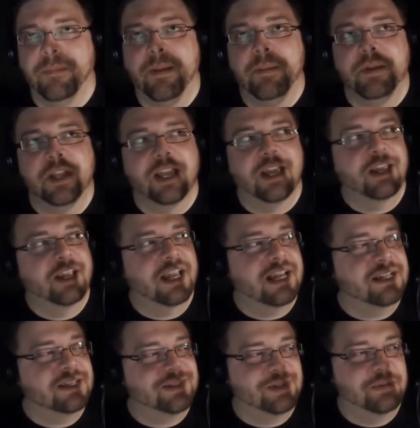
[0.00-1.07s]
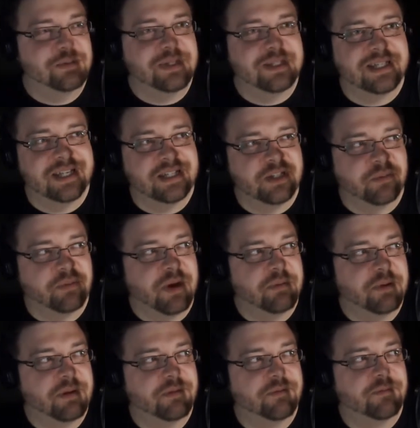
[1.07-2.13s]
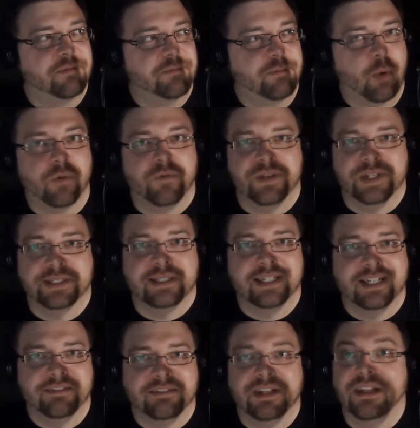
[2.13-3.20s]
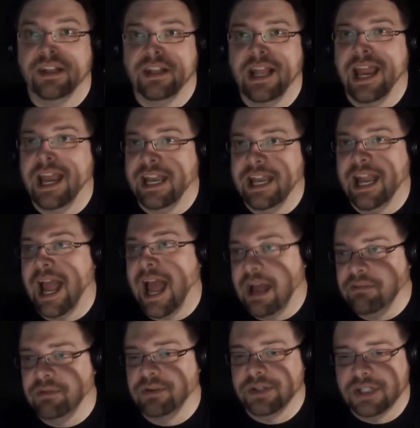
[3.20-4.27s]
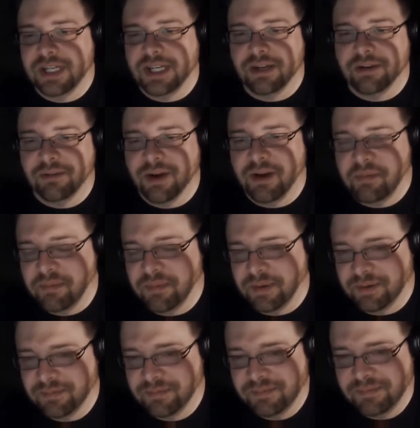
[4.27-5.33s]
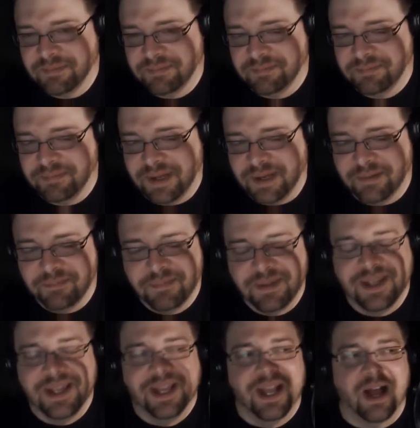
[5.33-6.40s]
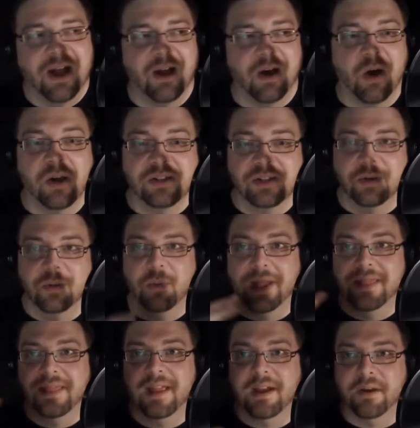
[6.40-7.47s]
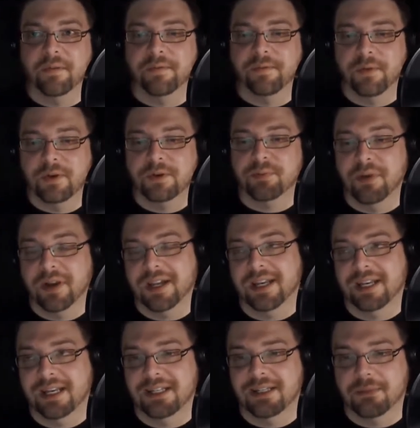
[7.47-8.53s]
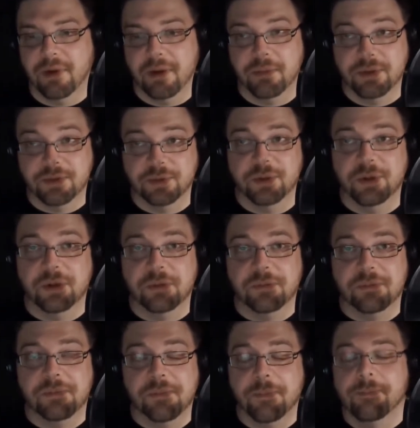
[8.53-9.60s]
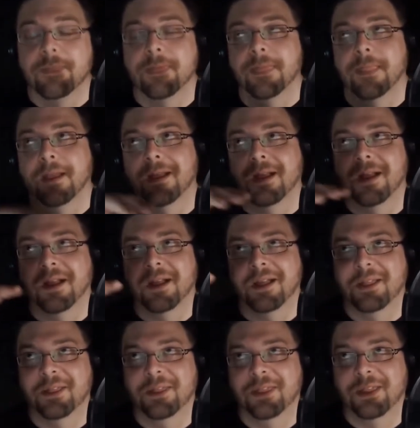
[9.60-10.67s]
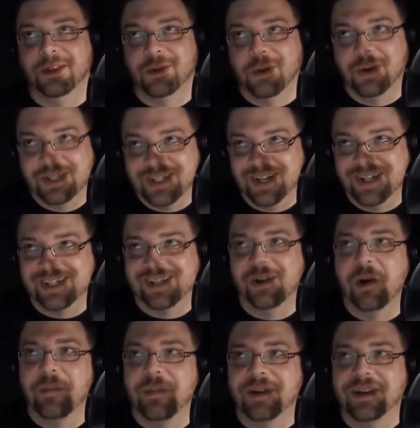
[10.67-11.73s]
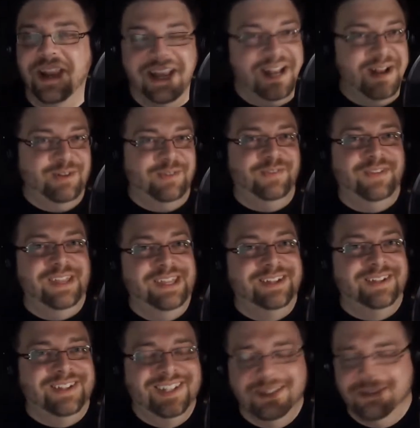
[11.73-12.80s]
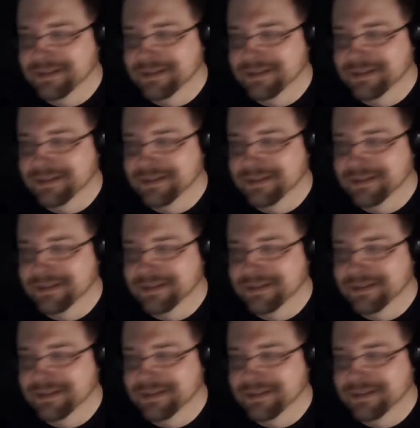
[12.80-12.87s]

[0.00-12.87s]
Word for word: I mean, you got to assume these kids are probably more physically gifted than any average kid, right? But yeah. Uh, also, when they're first breaking into Mama's room, uh, the door starts to open, and there's Phil.